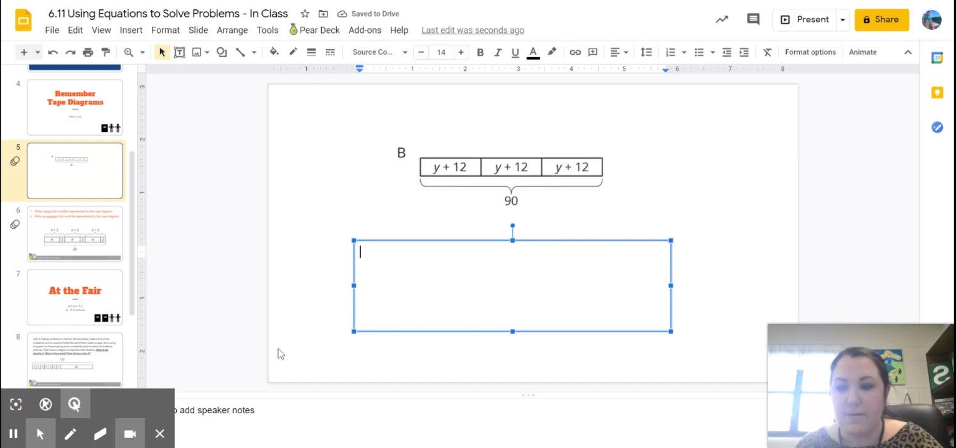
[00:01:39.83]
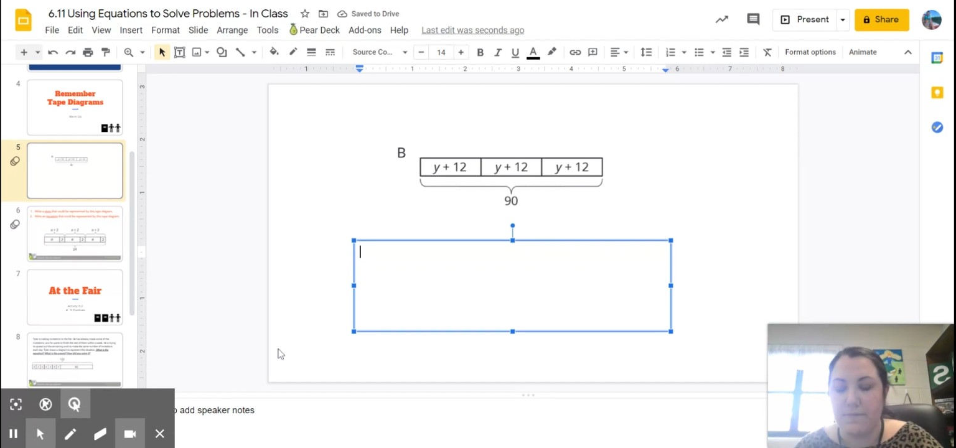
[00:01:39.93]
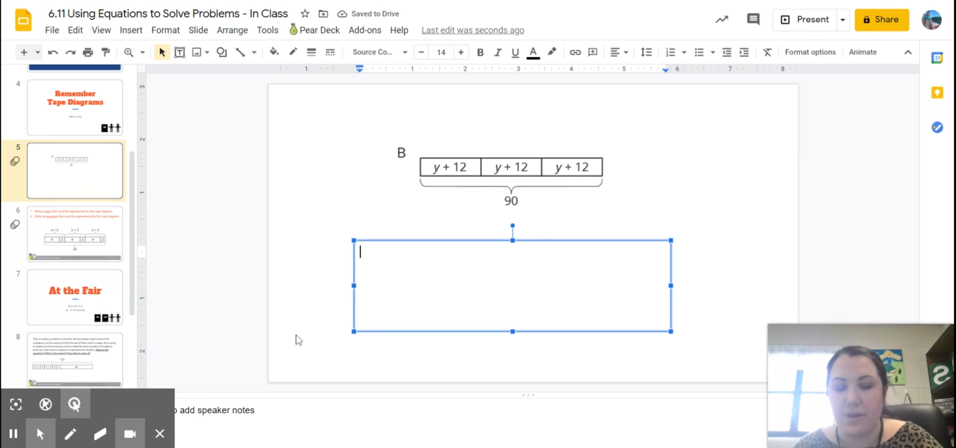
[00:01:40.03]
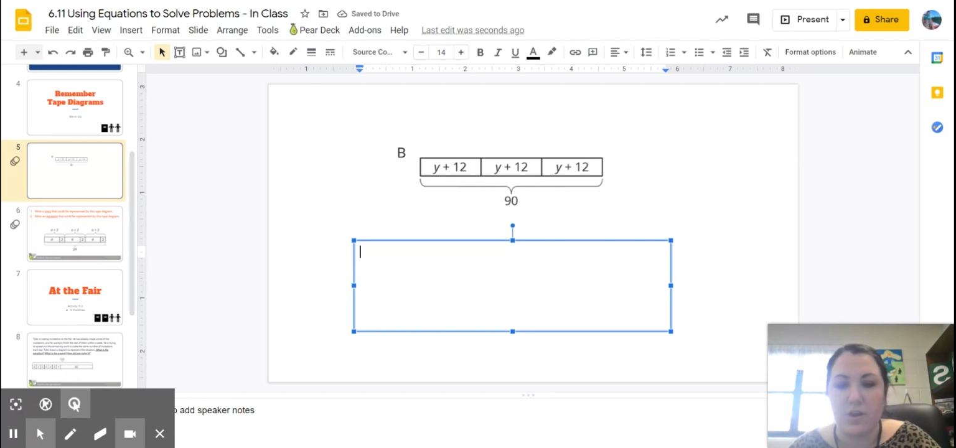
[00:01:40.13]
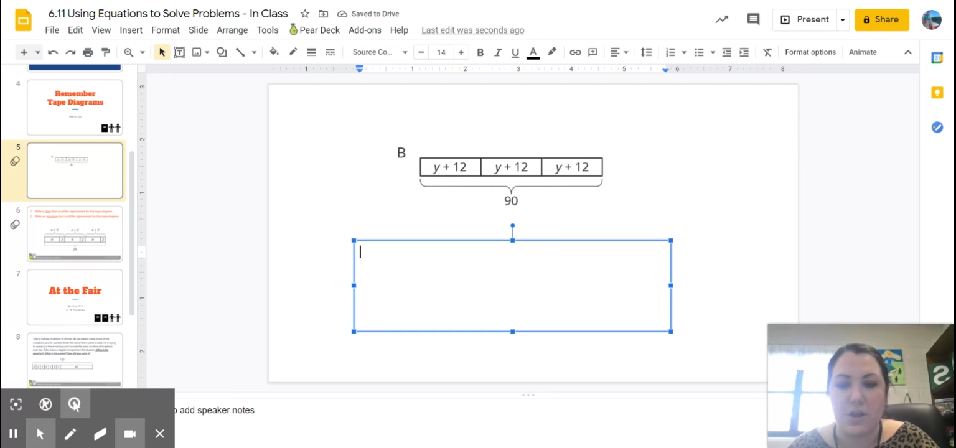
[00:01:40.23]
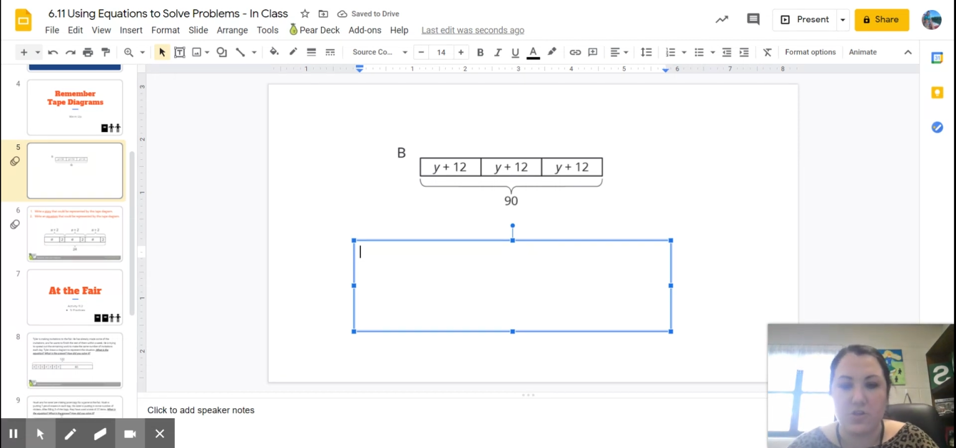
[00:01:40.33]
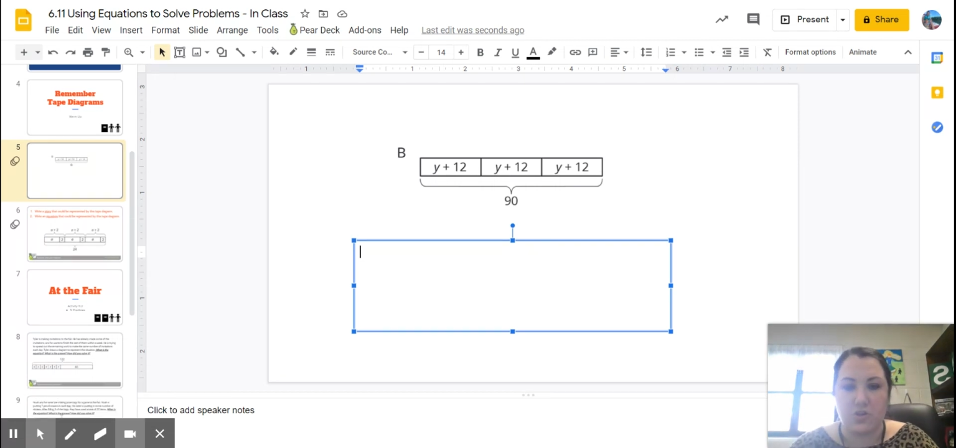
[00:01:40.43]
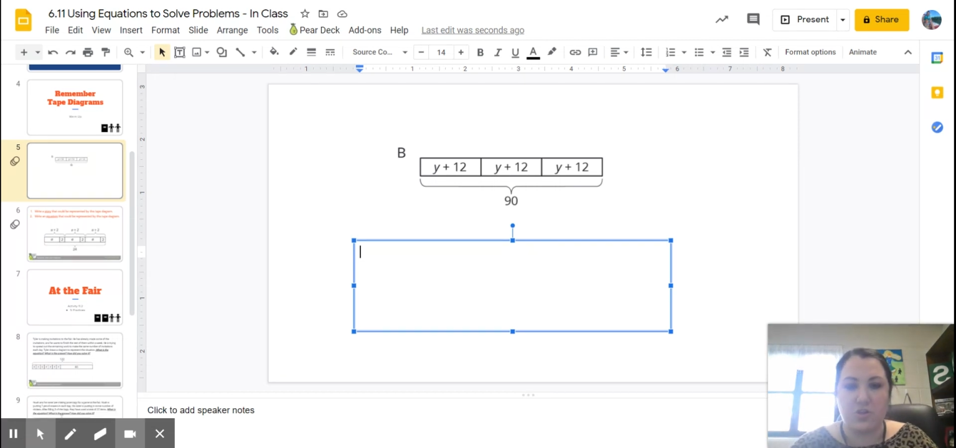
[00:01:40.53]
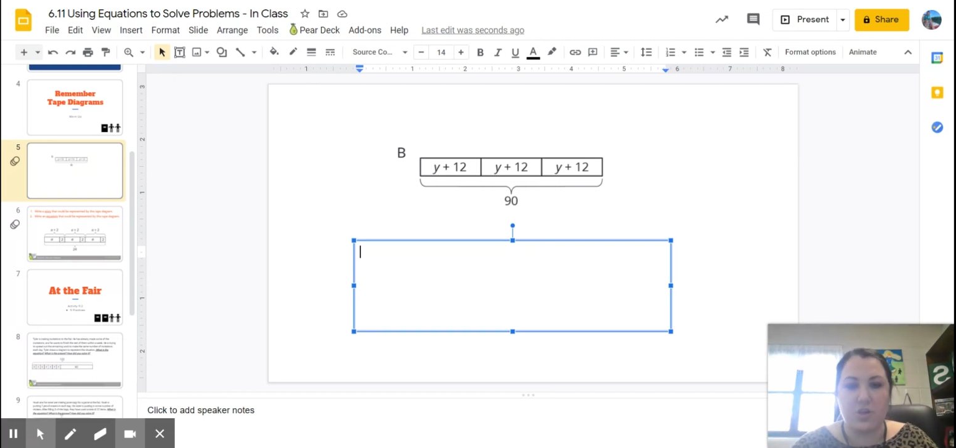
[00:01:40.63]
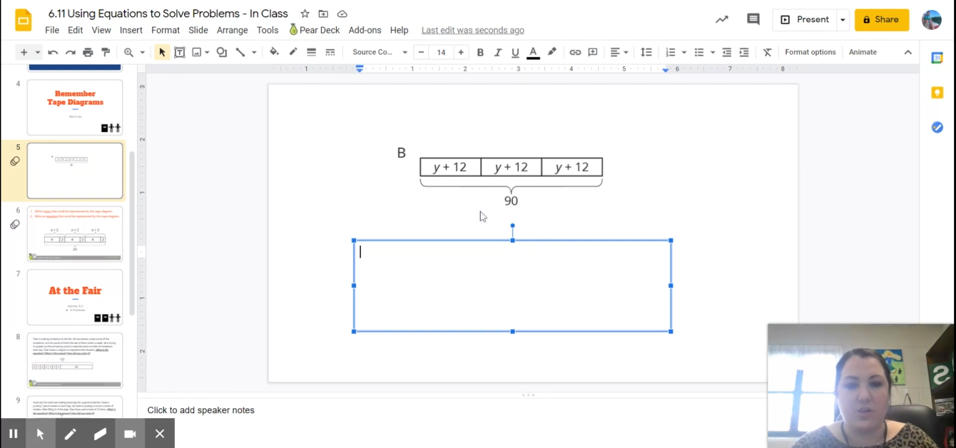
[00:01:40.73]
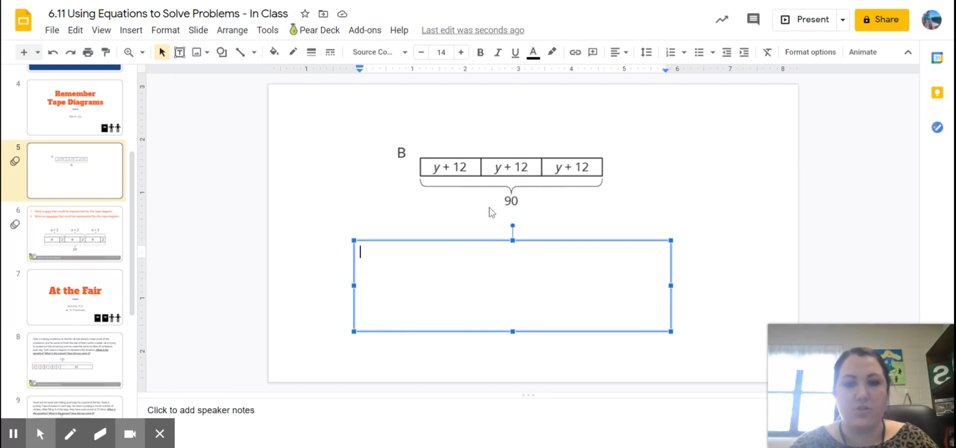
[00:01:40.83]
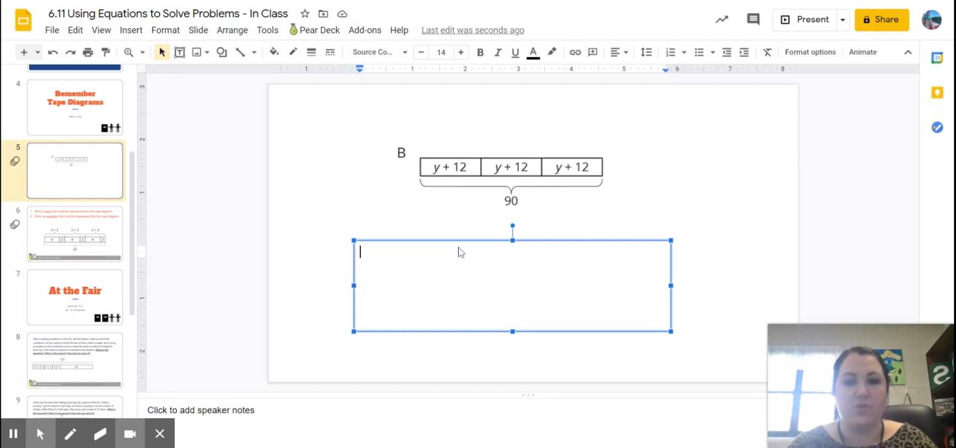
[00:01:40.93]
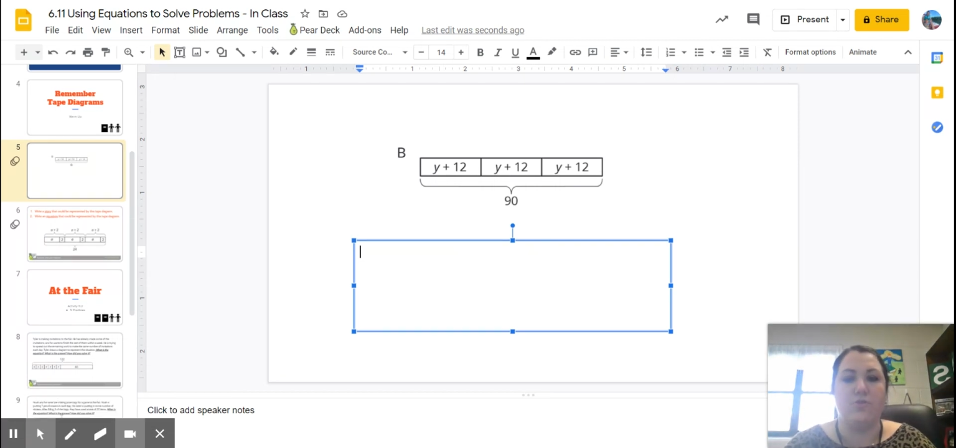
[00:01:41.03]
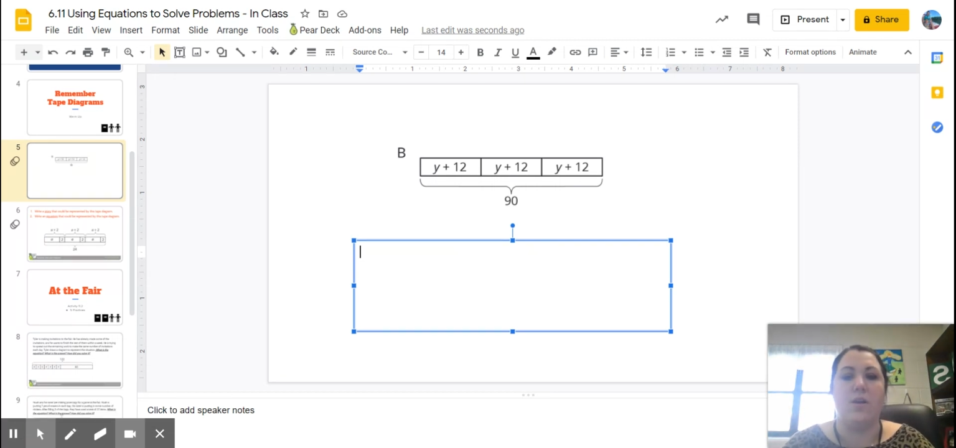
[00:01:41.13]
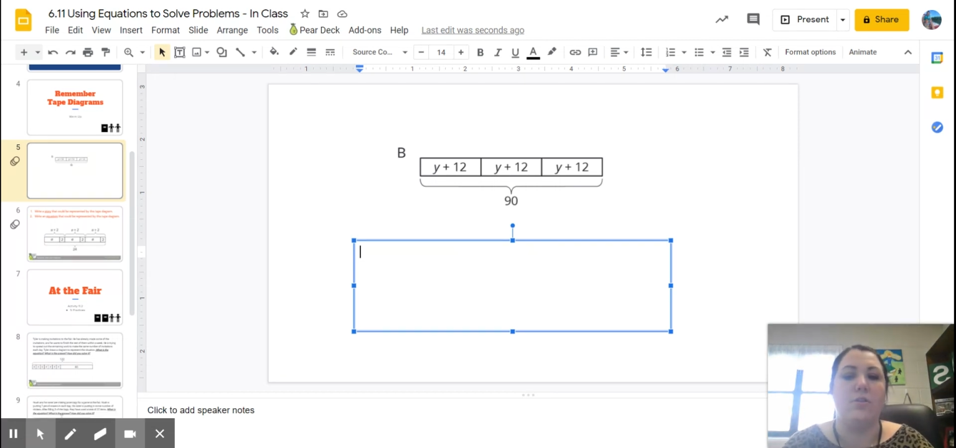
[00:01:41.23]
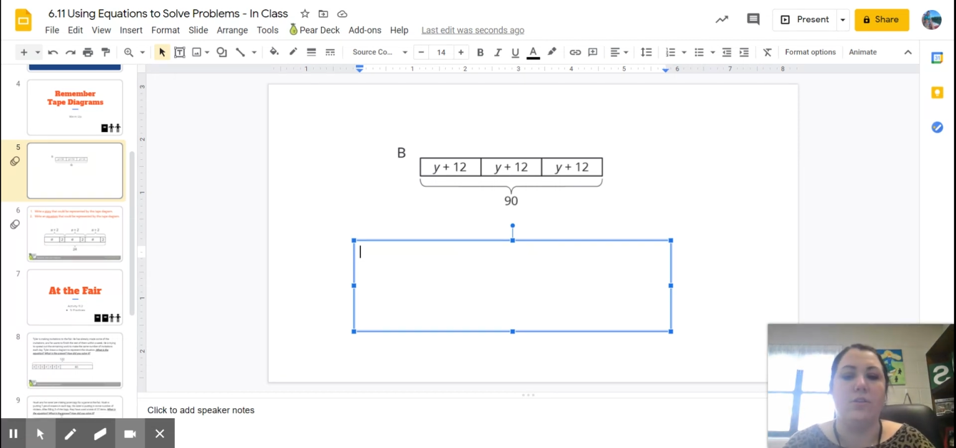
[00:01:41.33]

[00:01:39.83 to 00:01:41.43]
figured I'd just change it around